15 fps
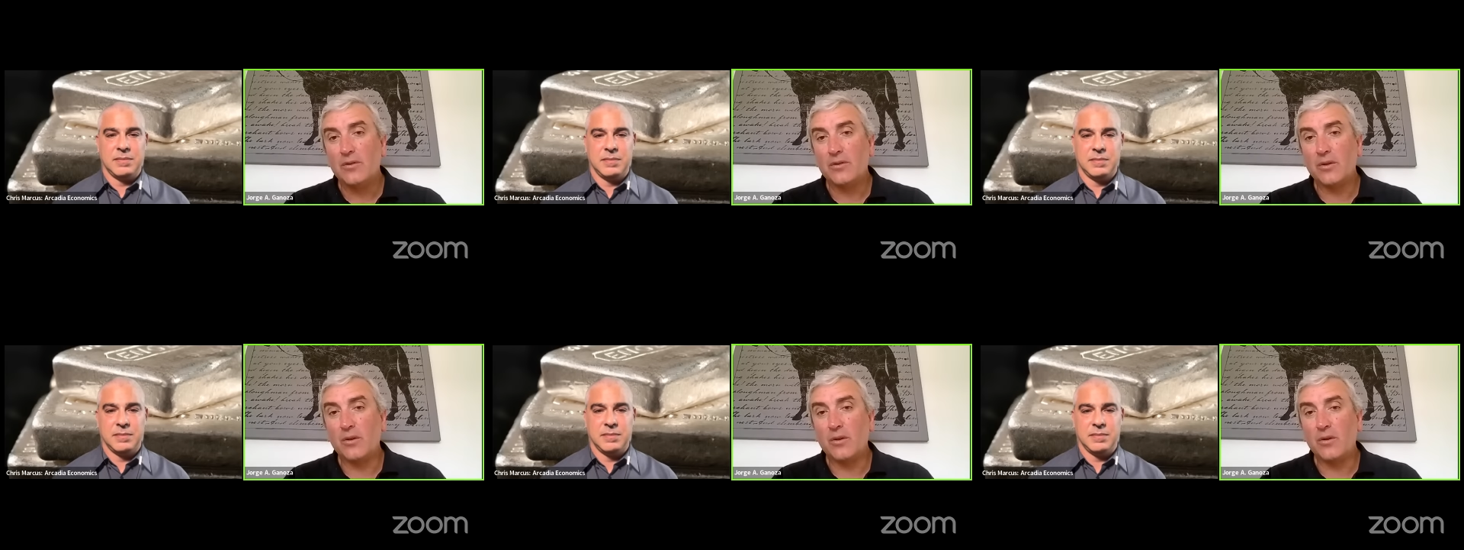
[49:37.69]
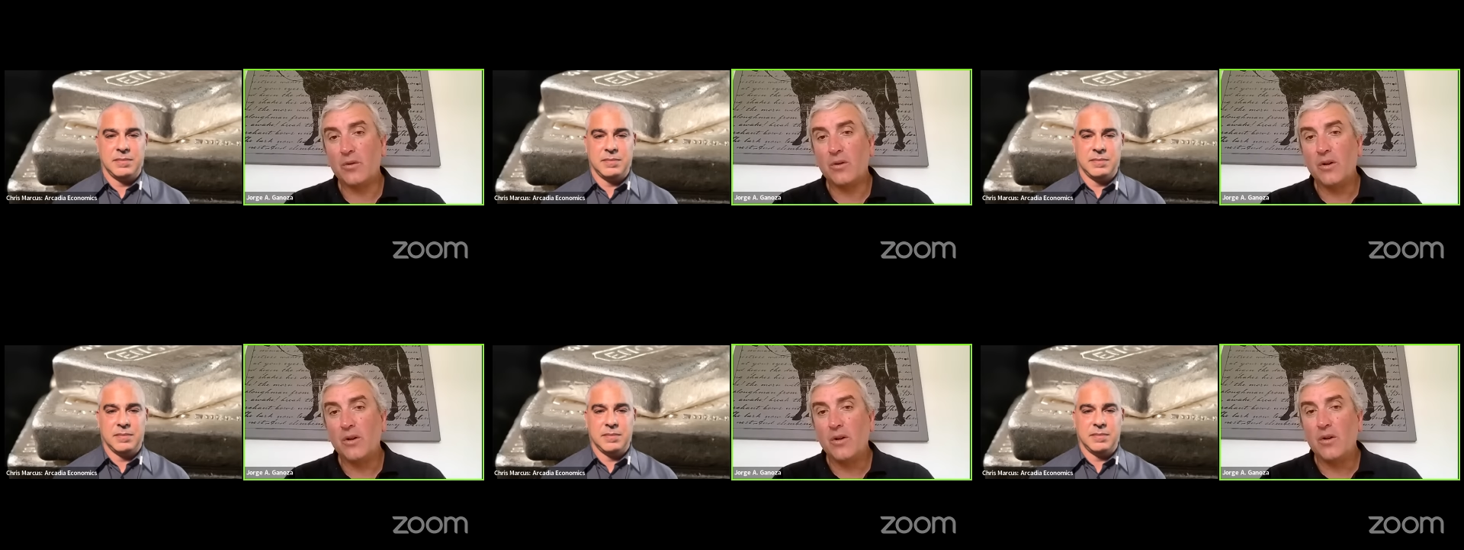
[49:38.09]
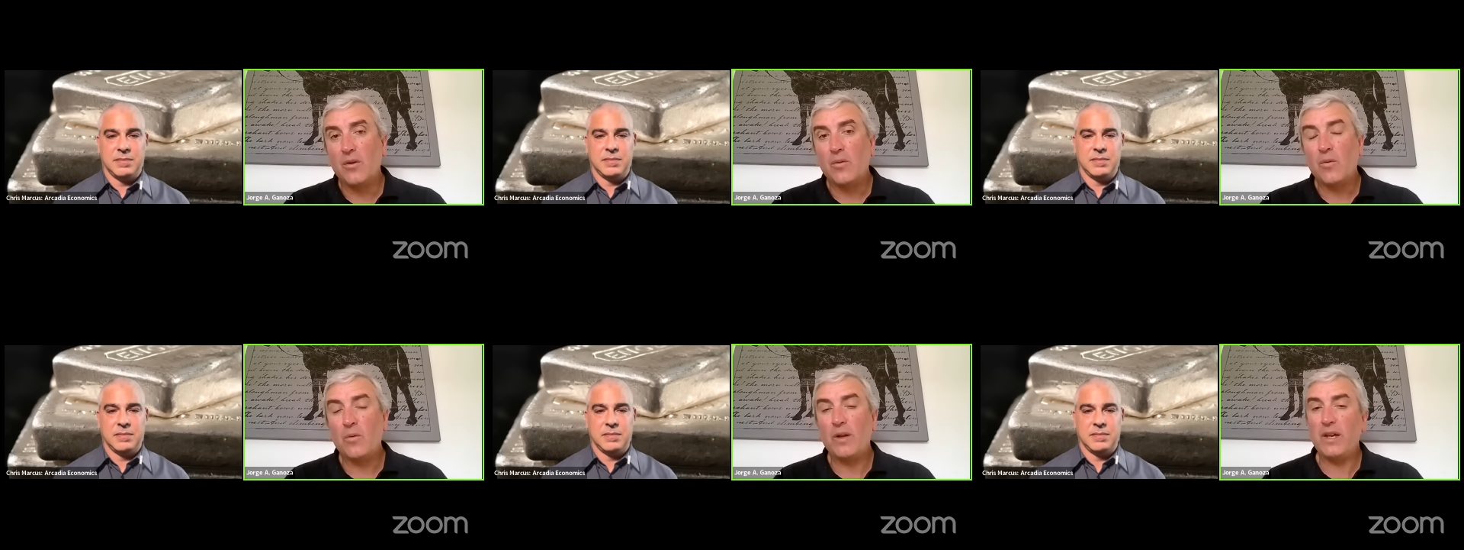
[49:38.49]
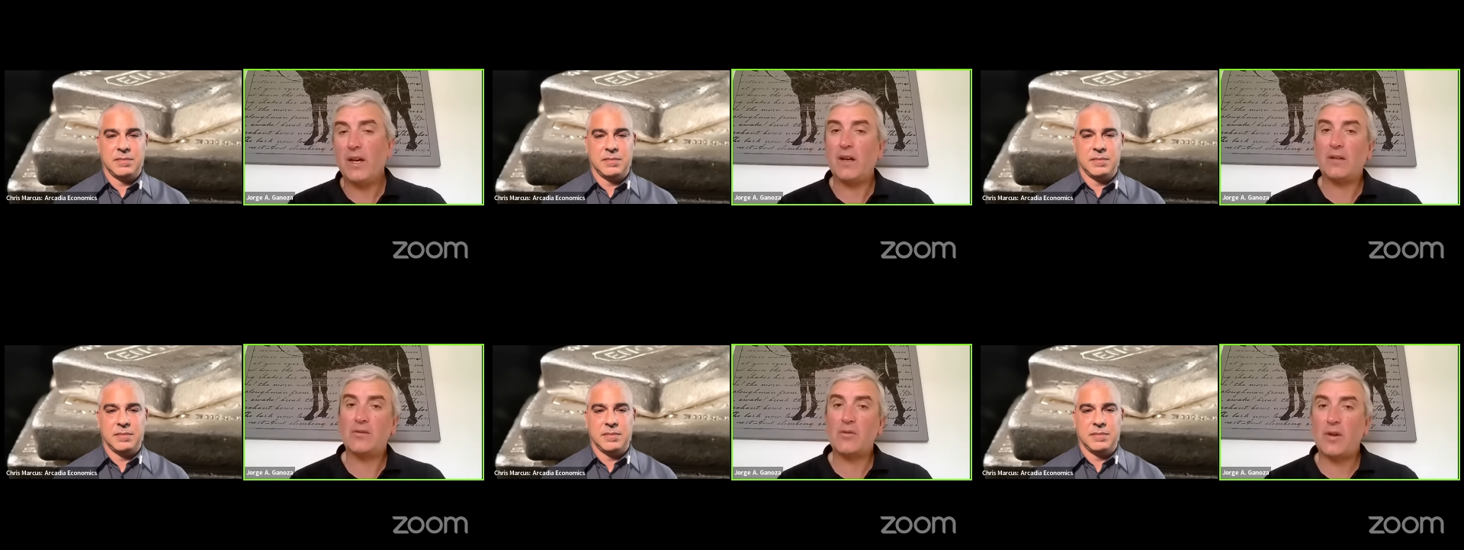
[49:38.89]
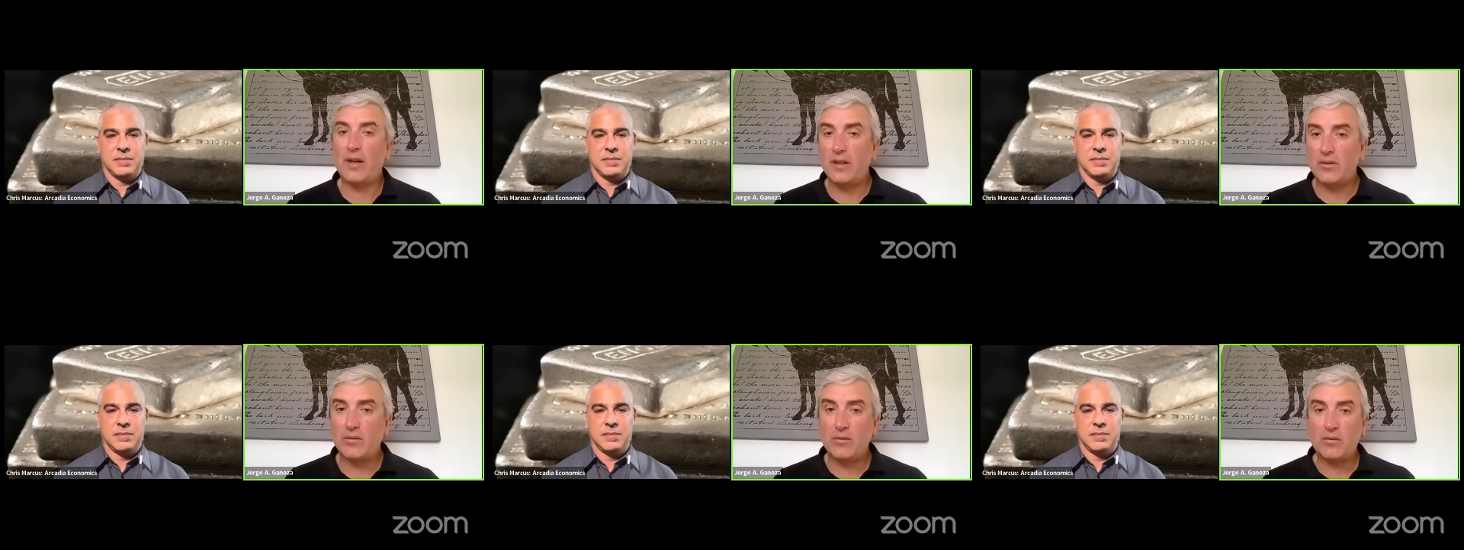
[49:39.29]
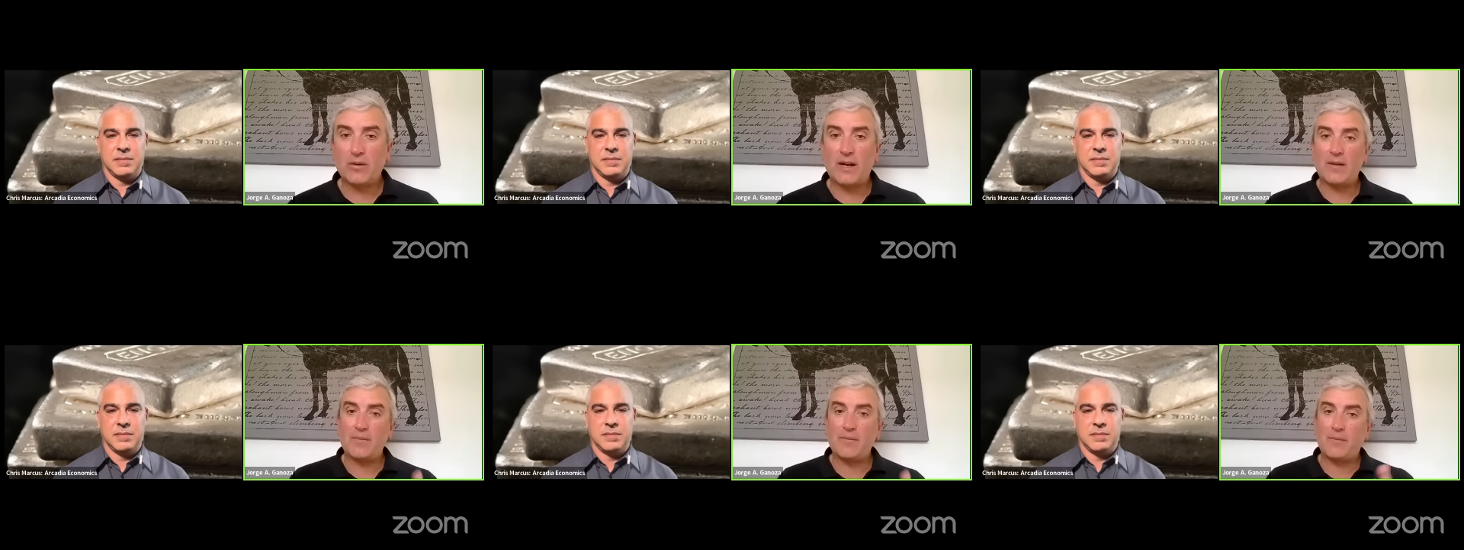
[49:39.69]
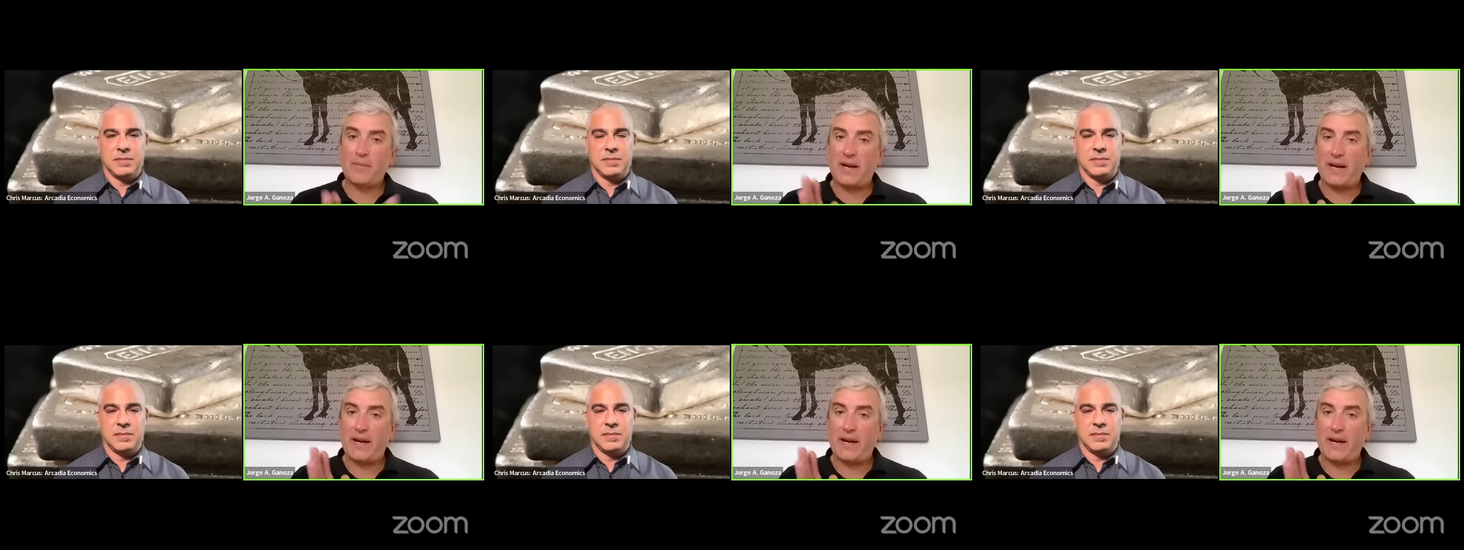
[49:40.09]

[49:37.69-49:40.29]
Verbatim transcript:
Speaker 1: So we are trying to run